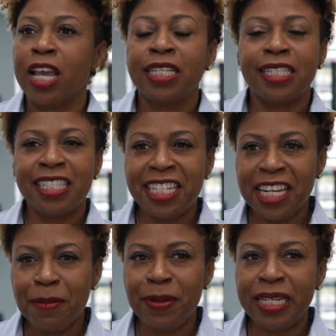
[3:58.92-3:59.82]

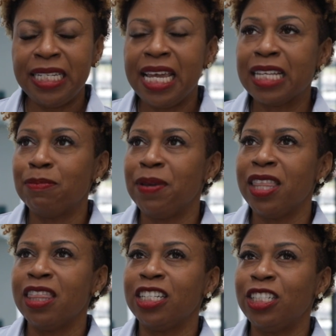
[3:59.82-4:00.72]
Sustainability has
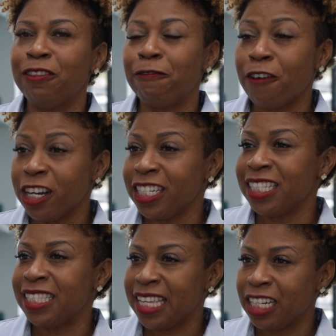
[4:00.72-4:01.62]
been the front
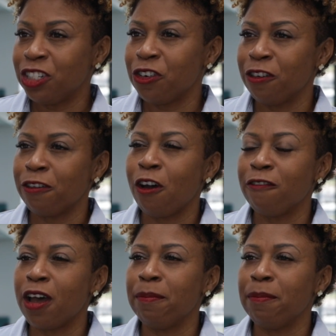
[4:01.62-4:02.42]
and center of our